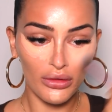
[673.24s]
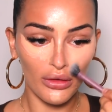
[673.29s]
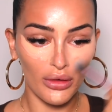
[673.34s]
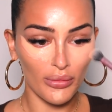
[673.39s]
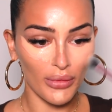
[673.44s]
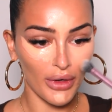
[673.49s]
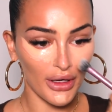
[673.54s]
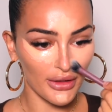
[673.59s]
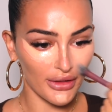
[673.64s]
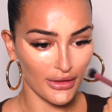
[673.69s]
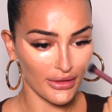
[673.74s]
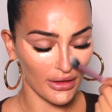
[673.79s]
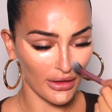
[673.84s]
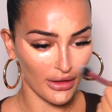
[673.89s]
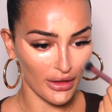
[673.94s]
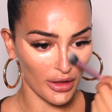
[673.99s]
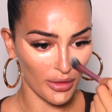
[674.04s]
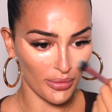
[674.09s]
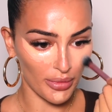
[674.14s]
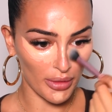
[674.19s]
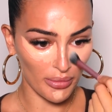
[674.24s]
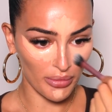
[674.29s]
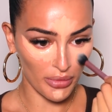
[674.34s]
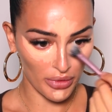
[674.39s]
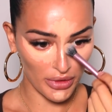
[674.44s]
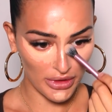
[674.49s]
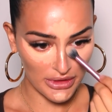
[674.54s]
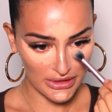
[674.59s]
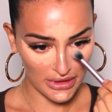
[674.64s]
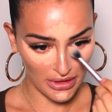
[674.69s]
Might need a little bit more
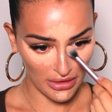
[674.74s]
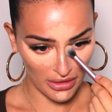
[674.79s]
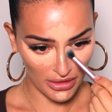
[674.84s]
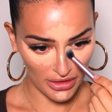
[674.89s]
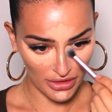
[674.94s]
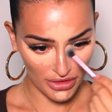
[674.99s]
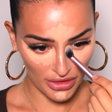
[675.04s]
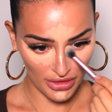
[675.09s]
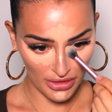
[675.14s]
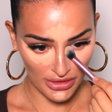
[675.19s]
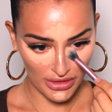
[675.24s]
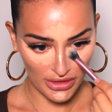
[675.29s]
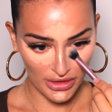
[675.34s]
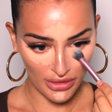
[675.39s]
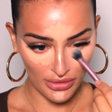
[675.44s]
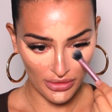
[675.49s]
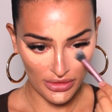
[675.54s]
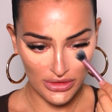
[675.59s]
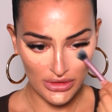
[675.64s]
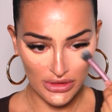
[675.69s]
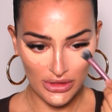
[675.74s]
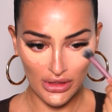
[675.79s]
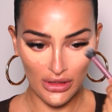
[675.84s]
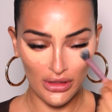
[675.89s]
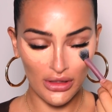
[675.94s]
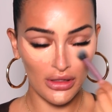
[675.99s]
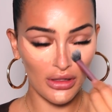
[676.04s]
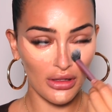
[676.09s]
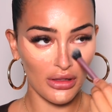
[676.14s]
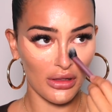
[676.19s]
concealer because you can still
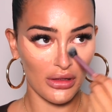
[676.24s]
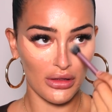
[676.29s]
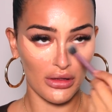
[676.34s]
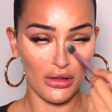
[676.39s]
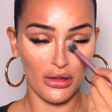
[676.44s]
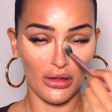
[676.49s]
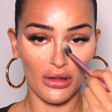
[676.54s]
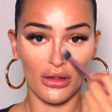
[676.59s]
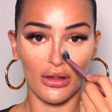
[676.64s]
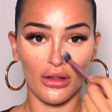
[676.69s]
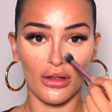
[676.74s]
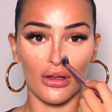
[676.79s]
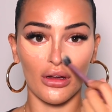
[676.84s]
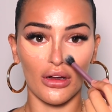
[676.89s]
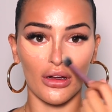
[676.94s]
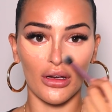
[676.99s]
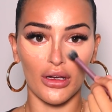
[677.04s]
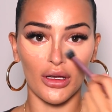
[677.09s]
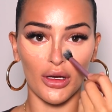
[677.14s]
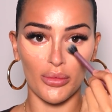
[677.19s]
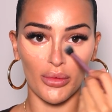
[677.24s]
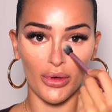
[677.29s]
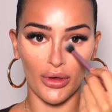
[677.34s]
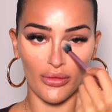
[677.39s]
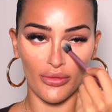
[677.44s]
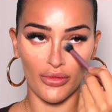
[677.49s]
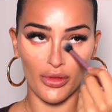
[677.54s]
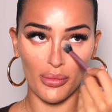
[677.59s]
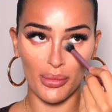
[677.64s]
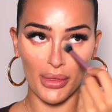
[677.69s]
see a little bit
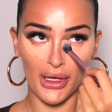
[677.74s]
of the